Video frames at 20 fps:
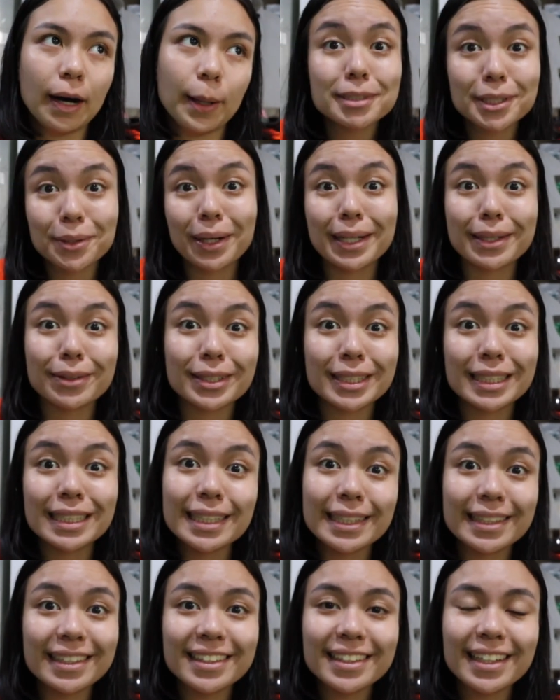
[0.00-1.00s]
so I couldn't
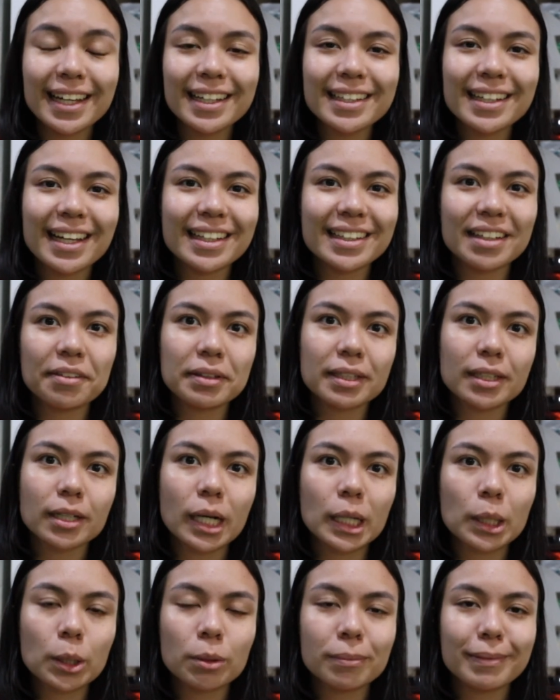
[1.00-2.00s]
eat it yet, and then when I
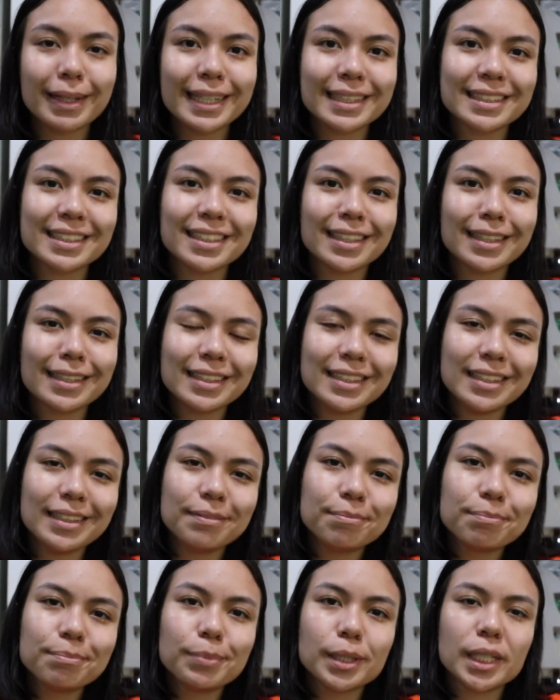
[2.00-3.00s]
got home, I accidentally
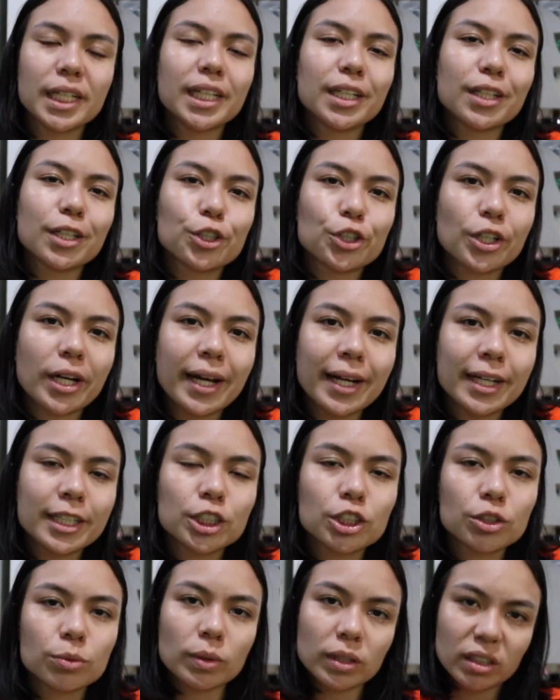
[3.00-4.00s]
put it in the
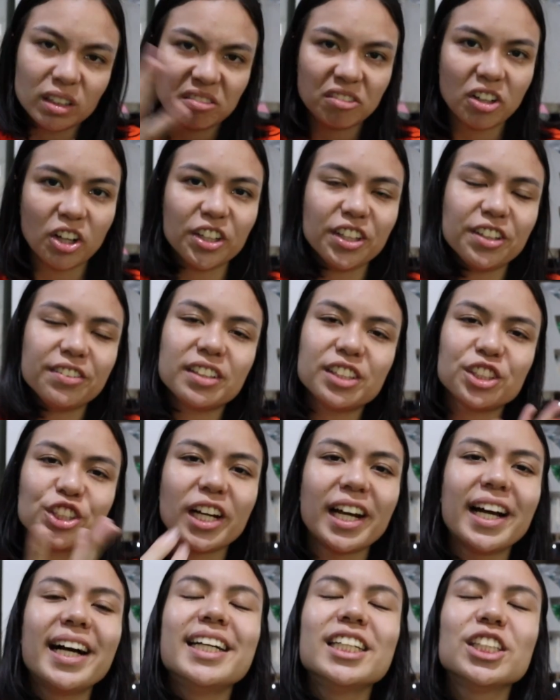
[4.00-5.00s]
trash with all of the
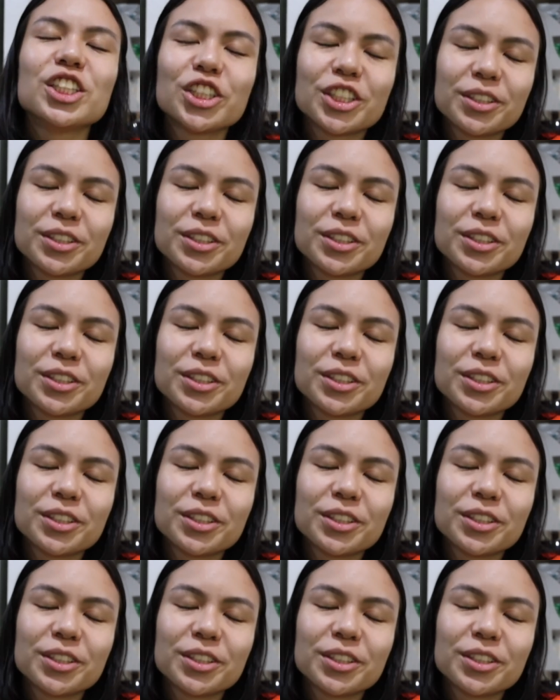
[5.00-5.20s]
trash.